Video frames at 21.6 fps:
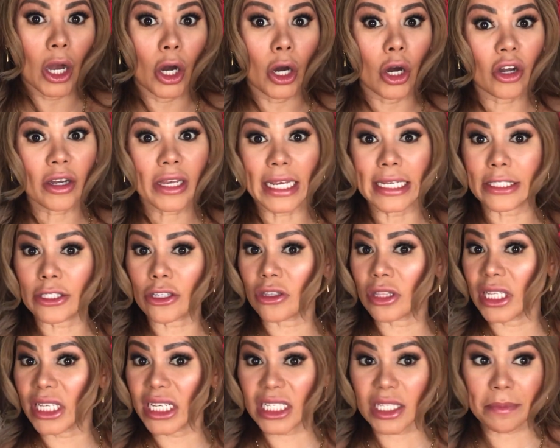Okay, so
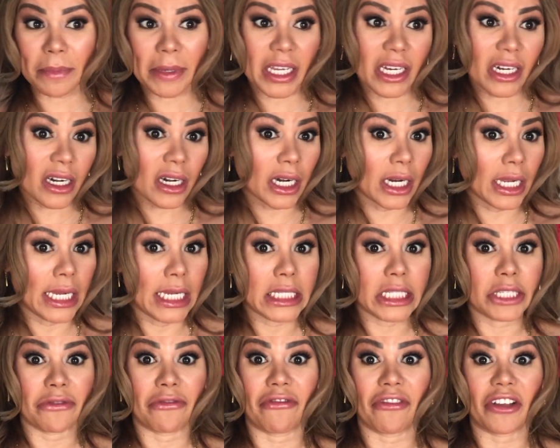this beer,
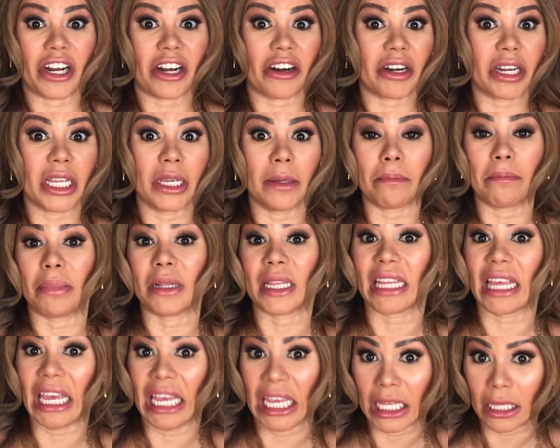it's very
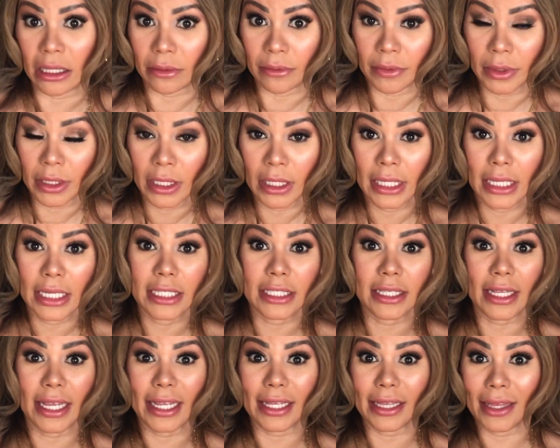plain. It's
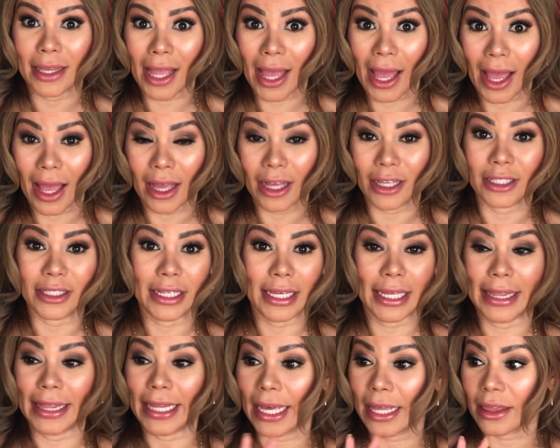like,
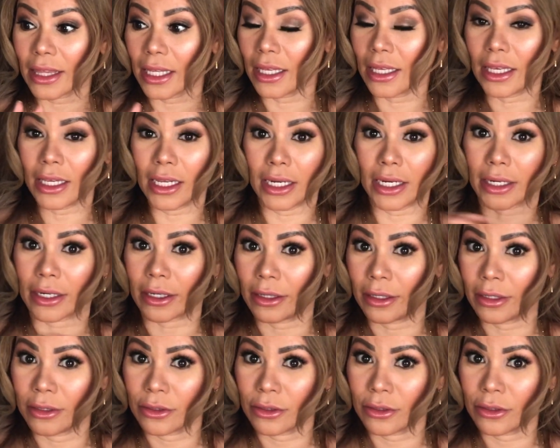nothing here.